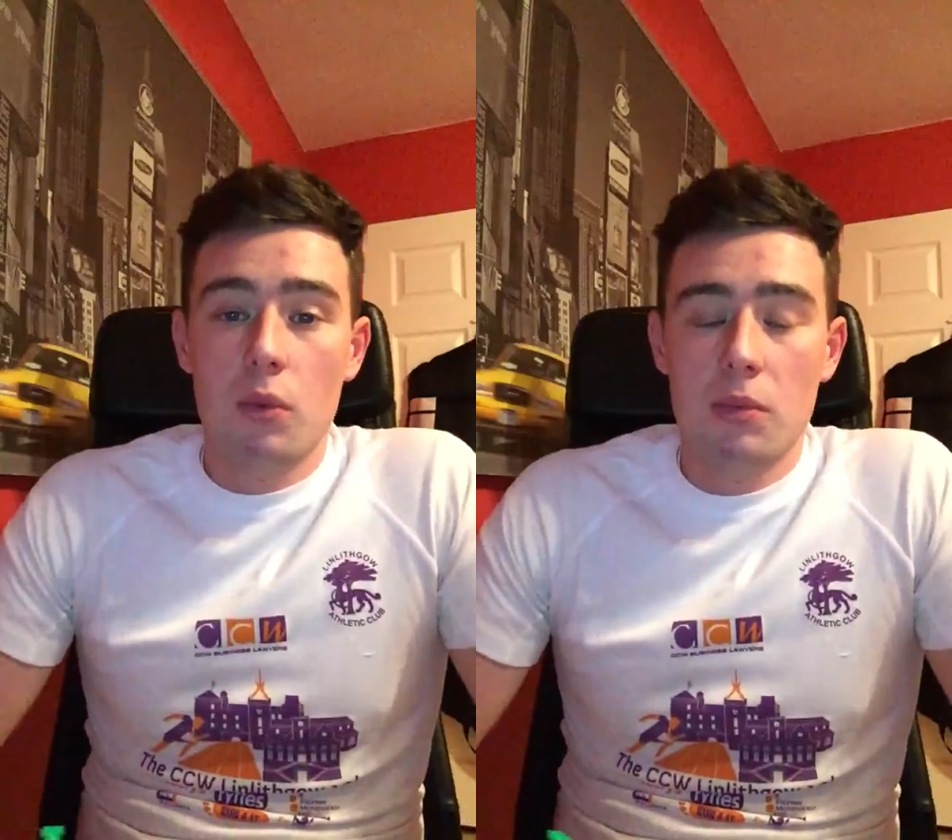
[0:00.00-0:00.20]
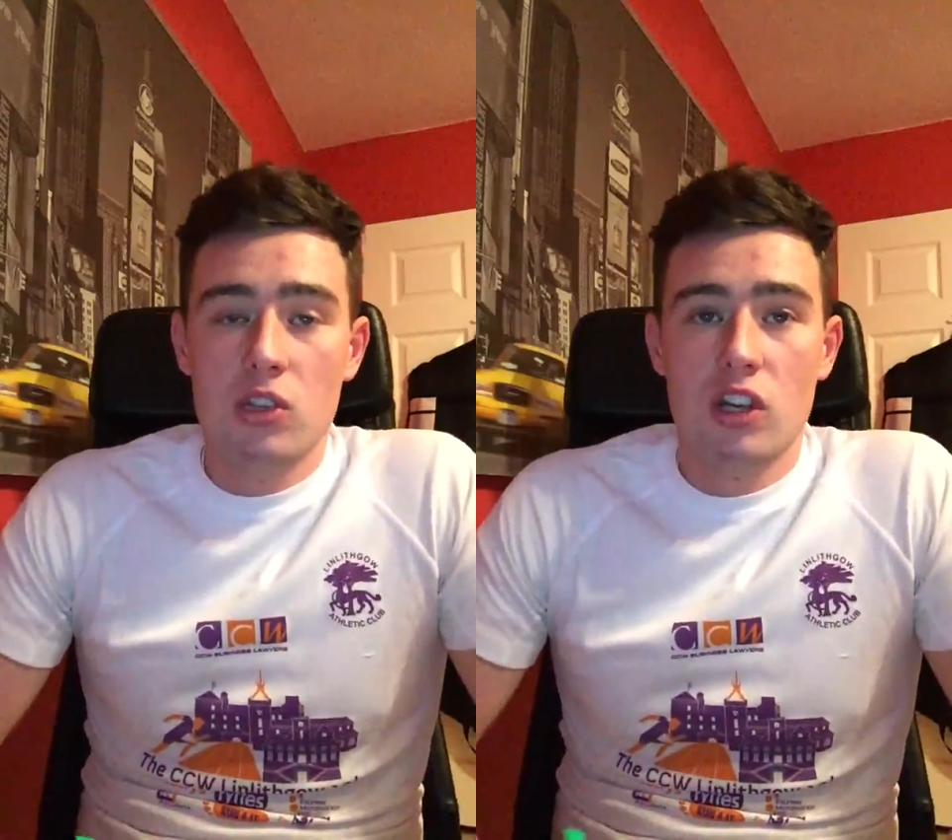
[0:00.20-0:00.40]

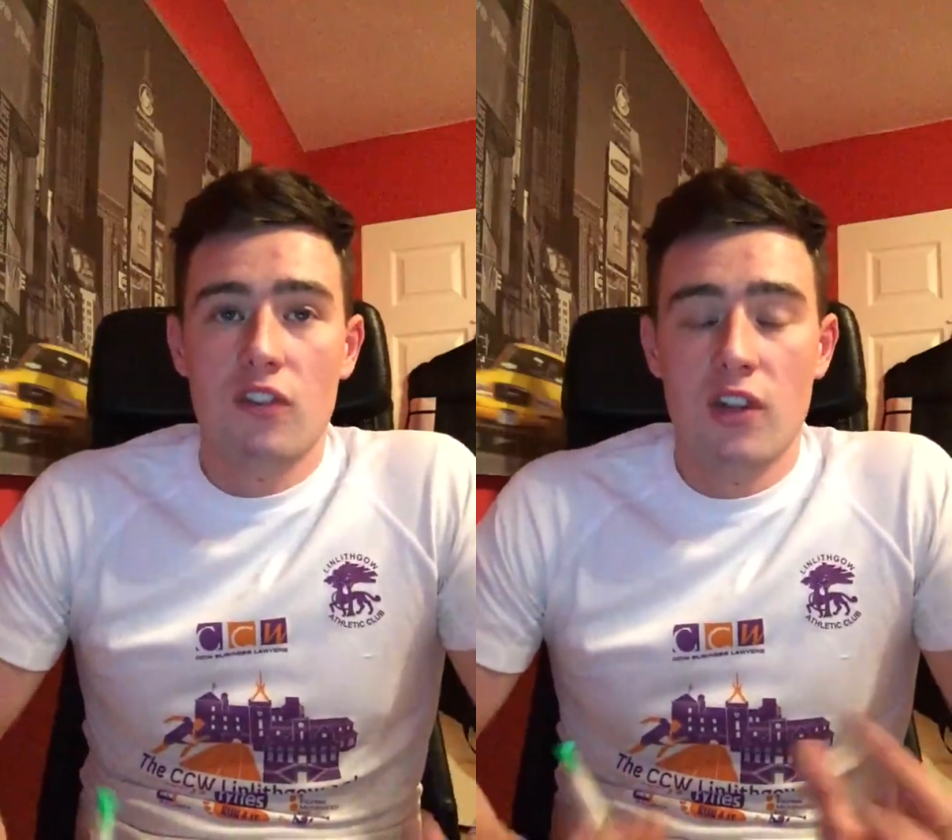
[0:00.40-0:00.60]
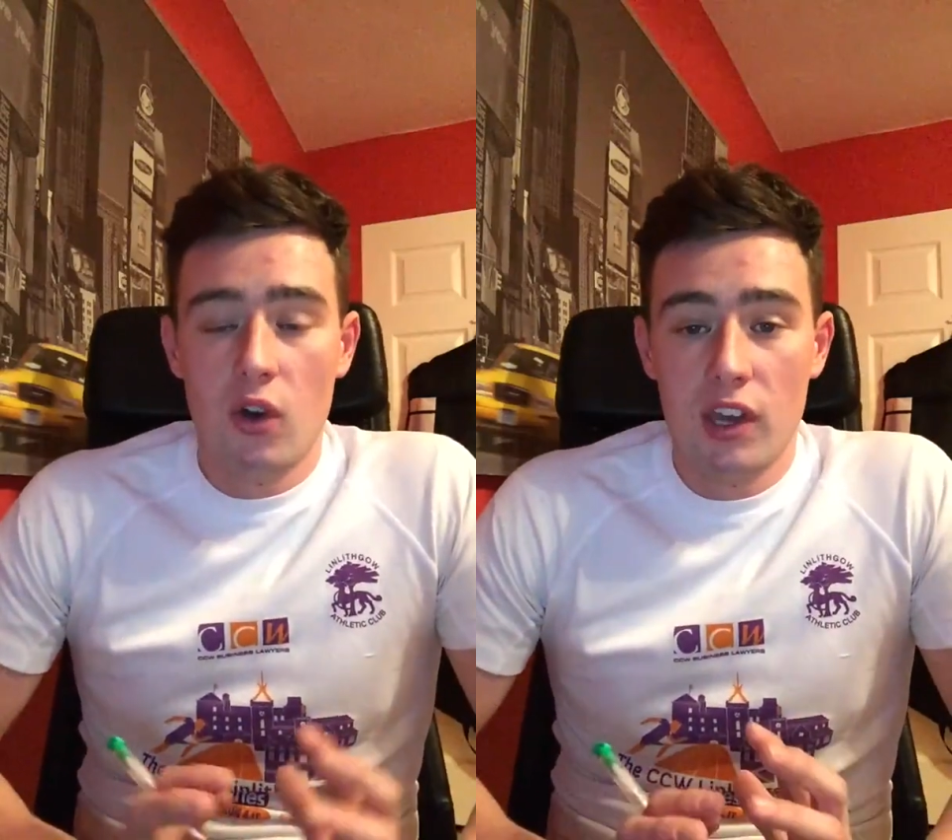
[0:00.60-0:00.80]
helping me. So I
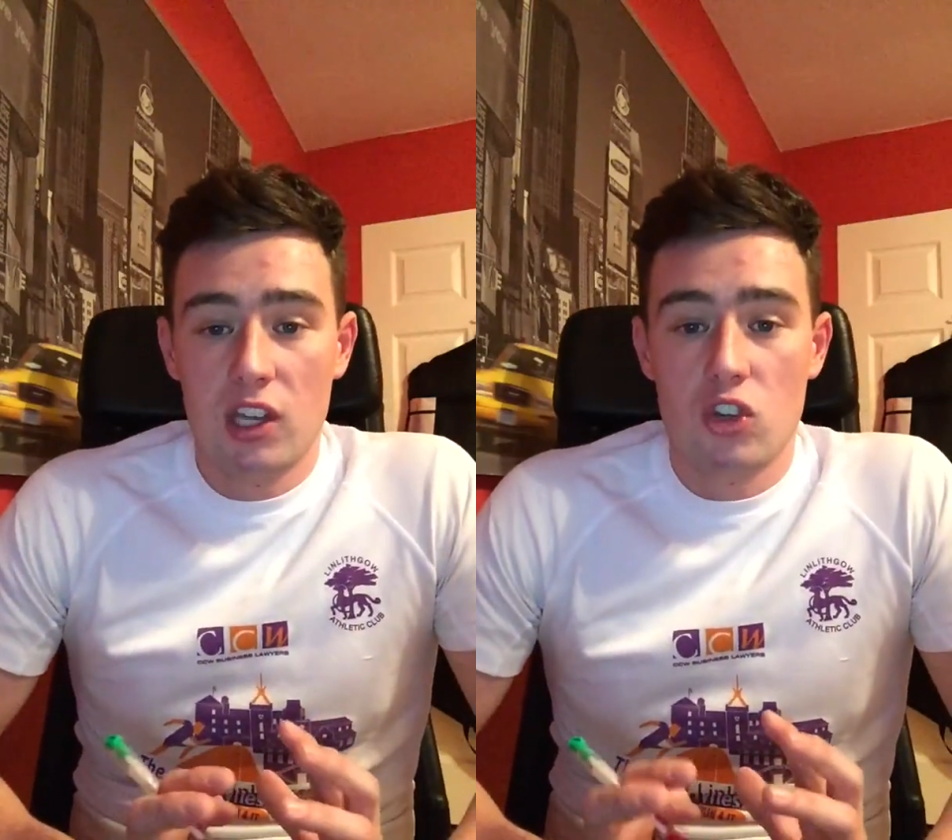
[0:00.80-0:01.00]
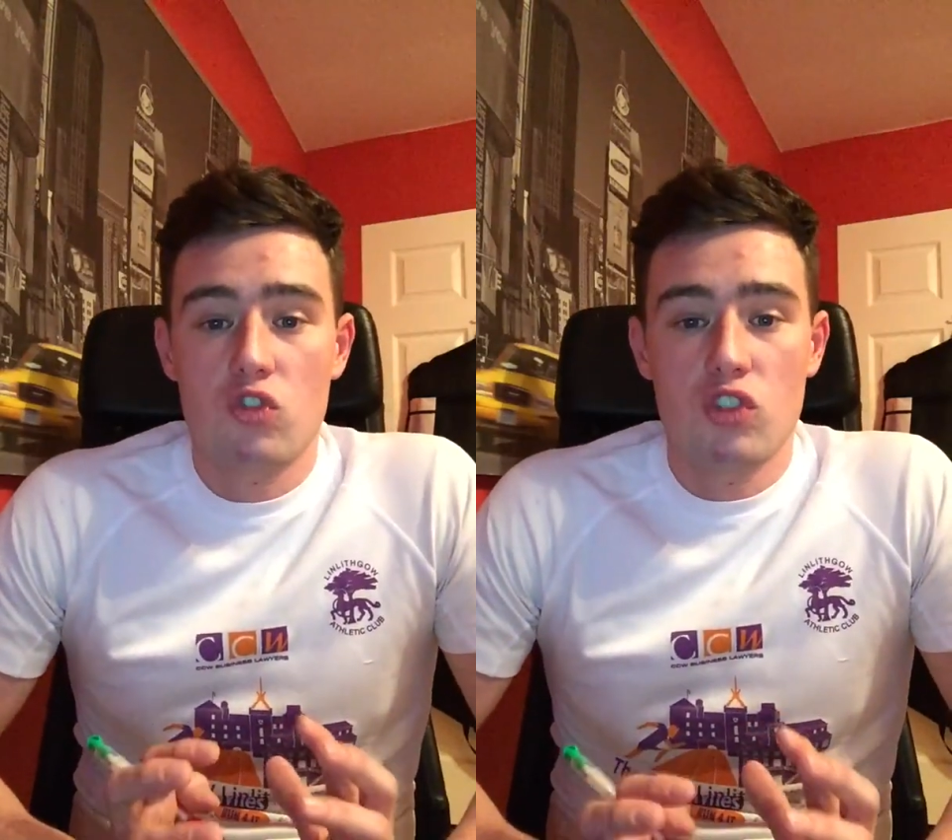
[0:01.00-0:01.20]
felt like
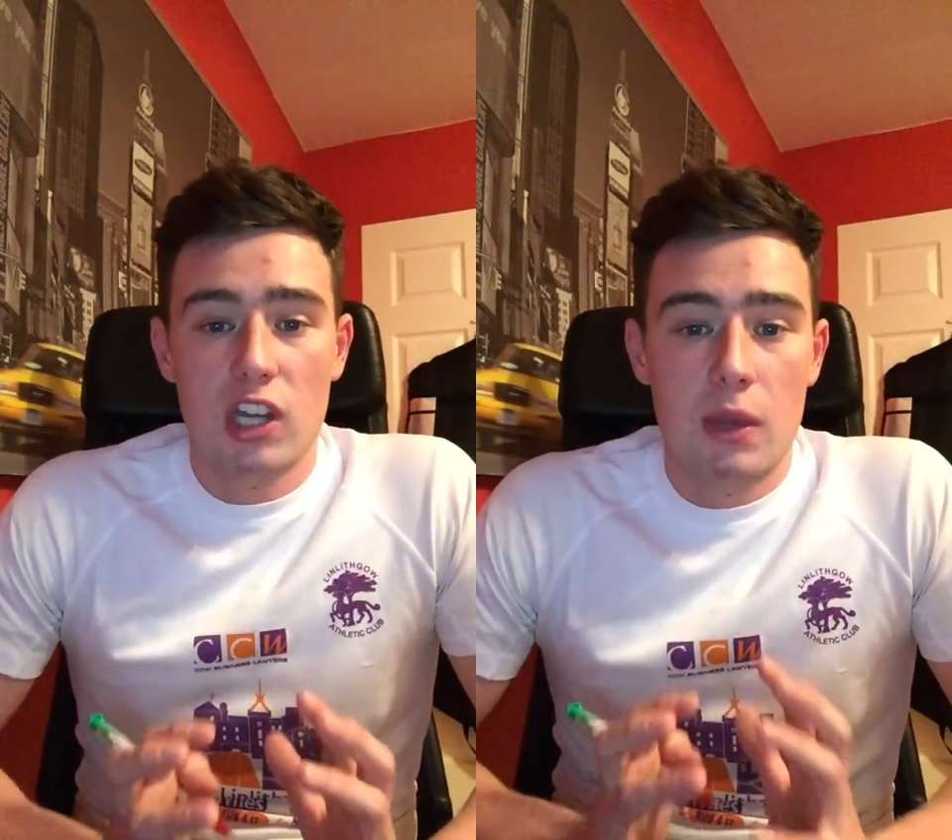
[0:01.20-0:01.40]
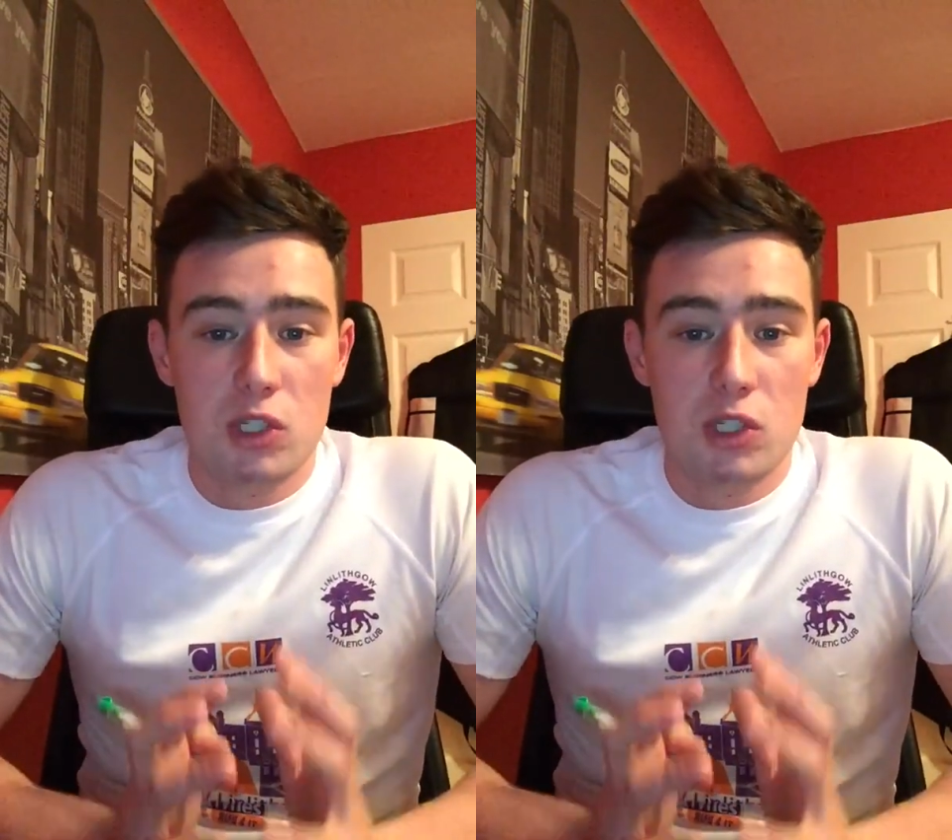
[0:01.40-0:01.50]
it